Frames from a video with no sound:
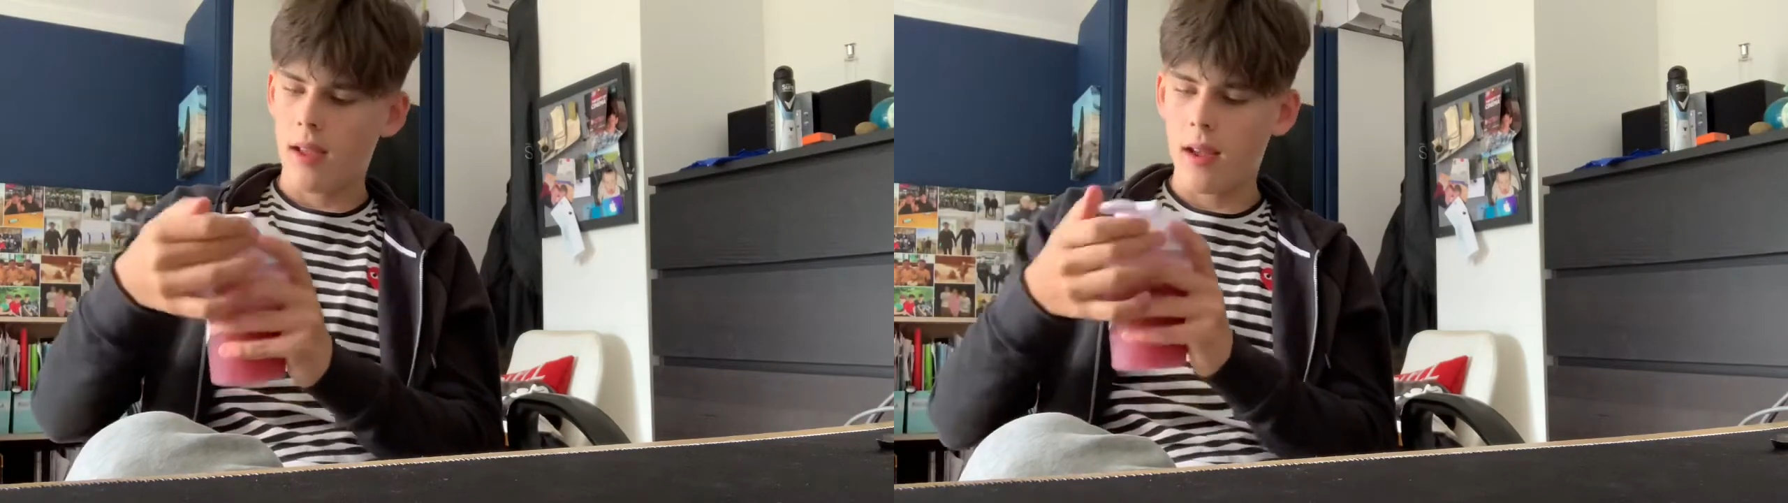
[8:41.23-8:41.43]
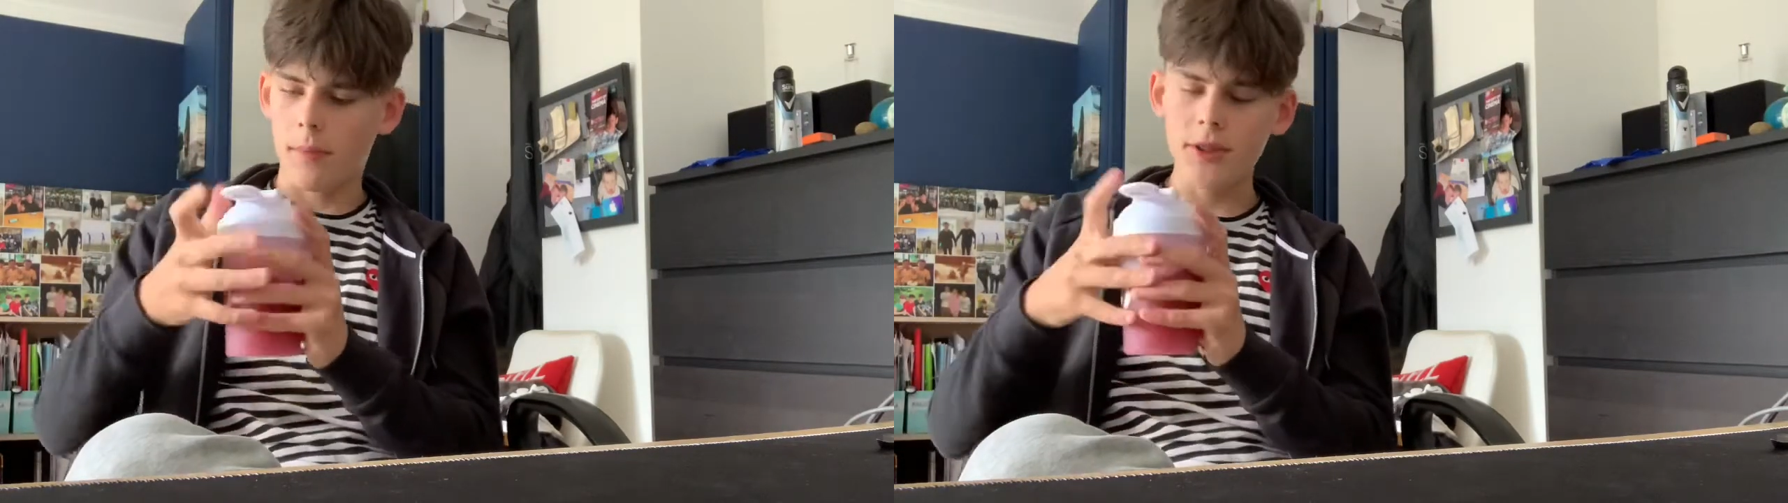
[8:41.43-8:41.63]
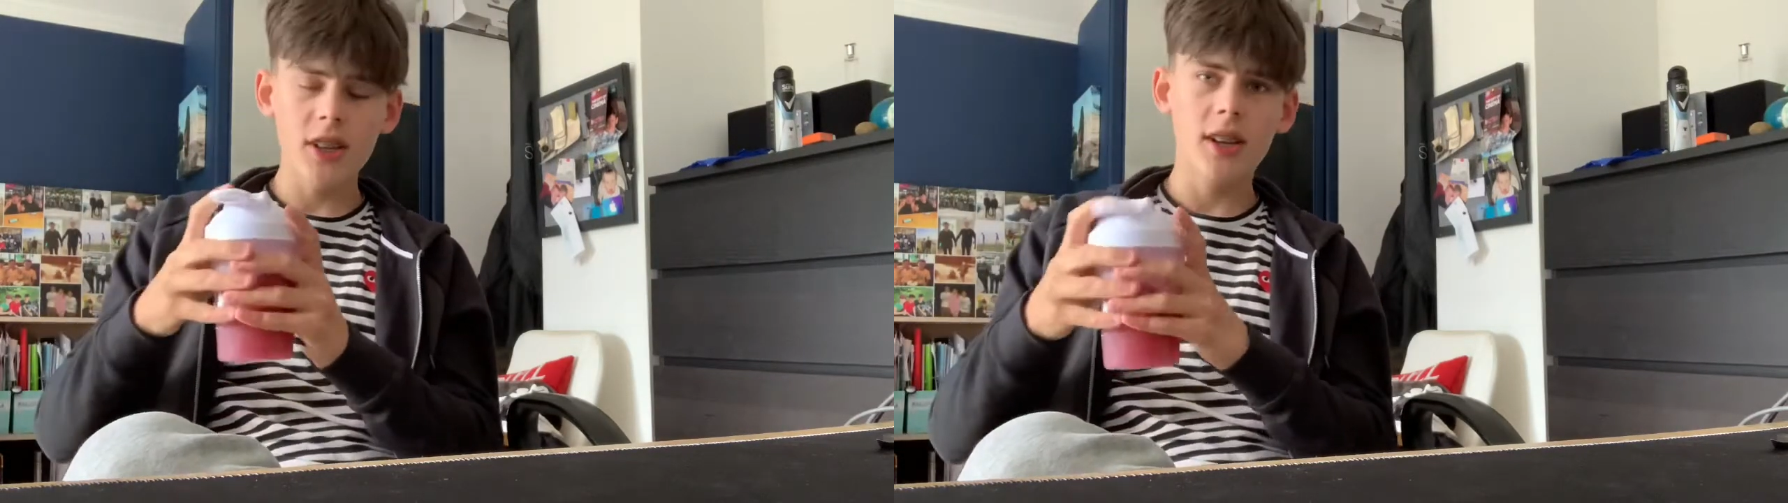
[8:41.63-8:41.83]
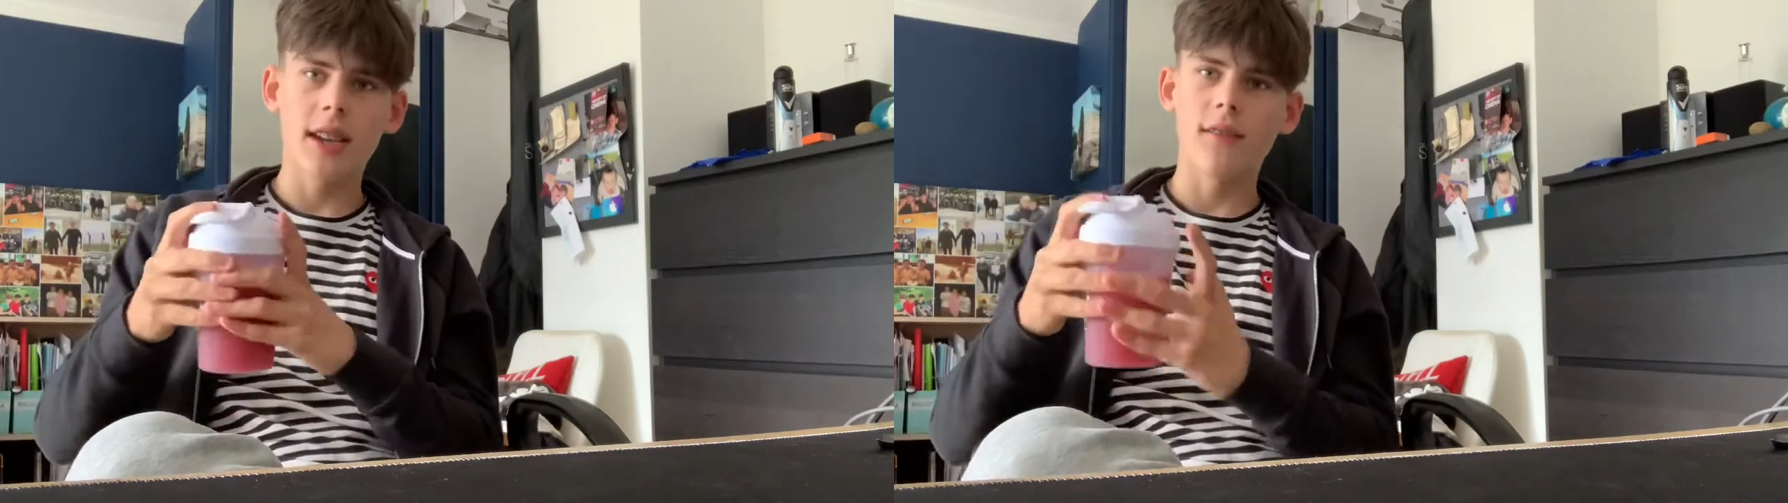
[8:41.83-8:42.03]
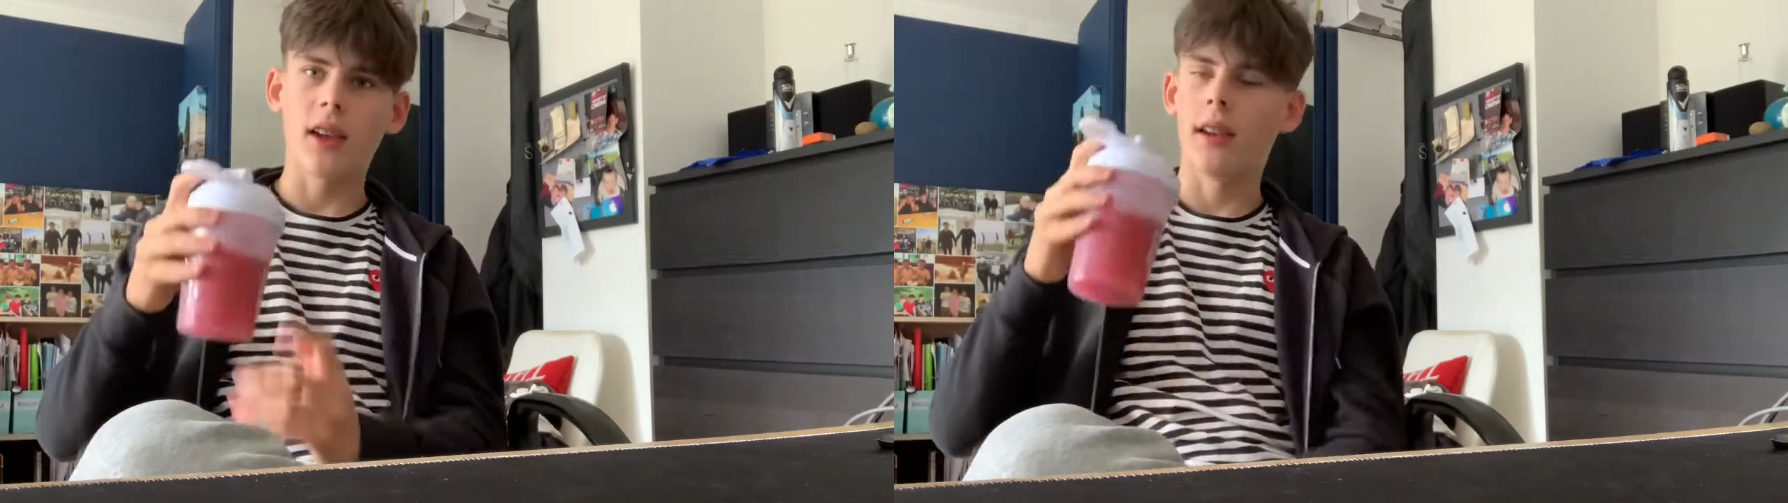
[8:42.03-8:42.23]
I'm just going to
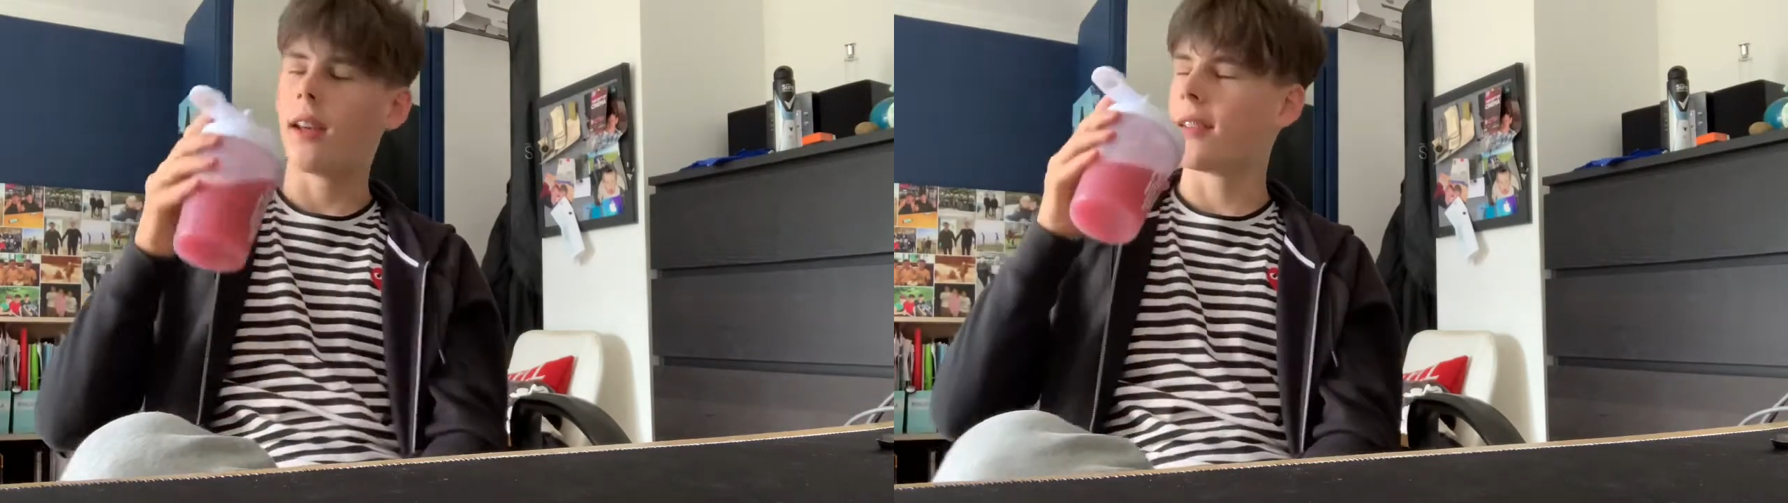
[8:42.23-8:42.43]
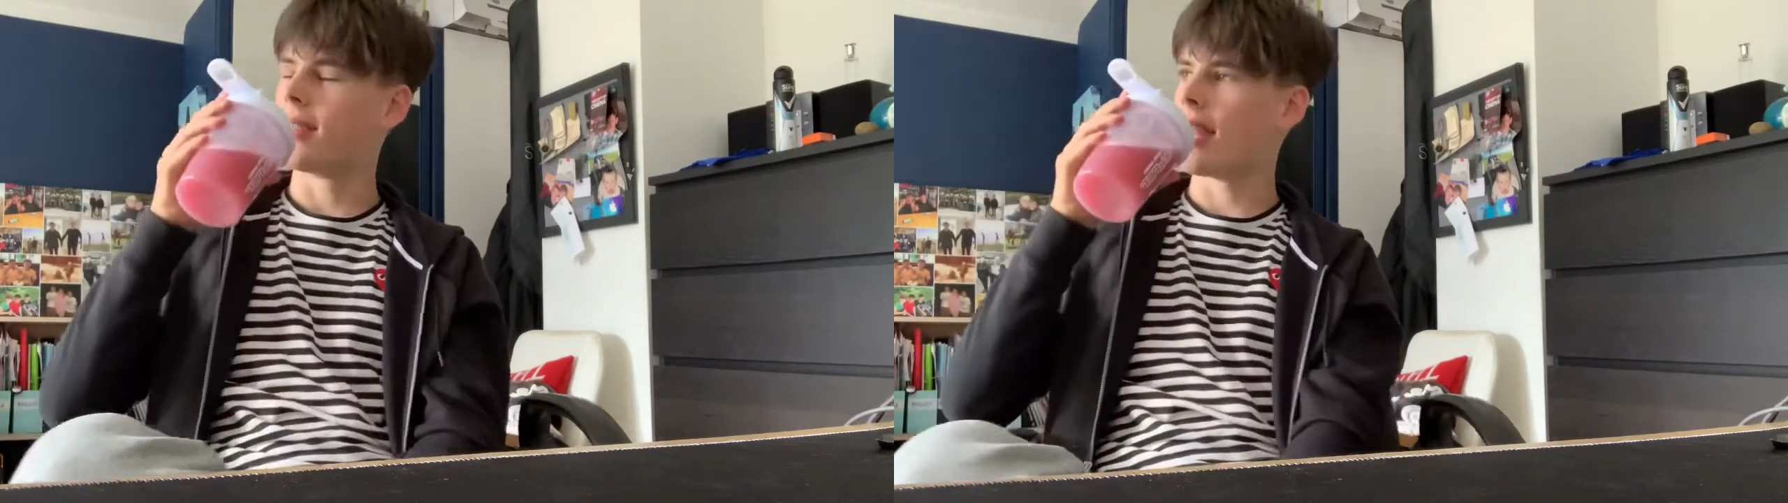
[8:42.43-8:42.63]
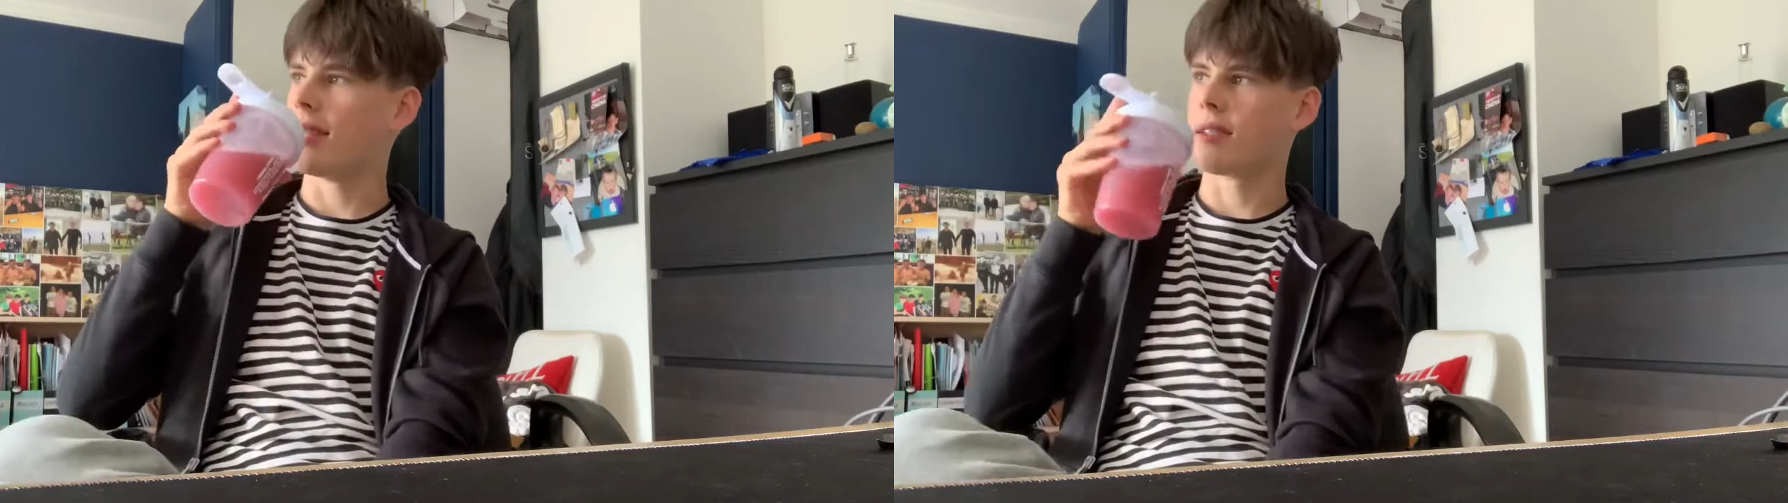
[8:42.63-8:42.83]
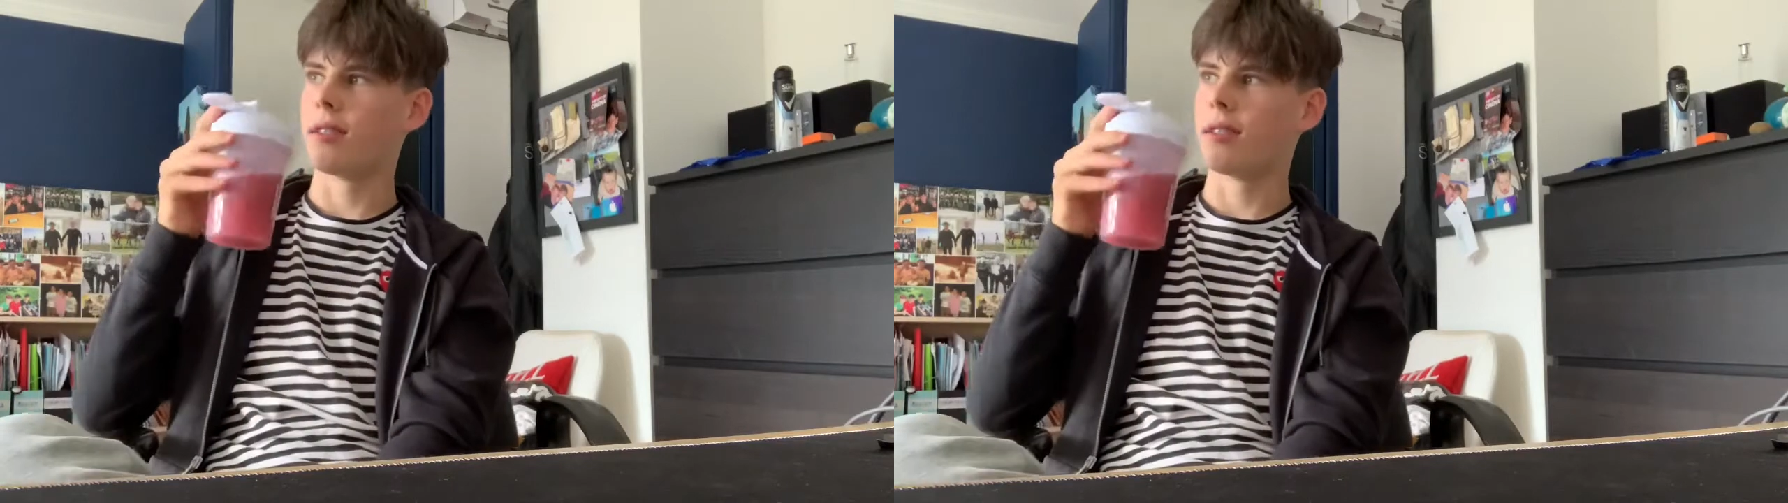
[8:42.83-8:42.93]
give it another taste,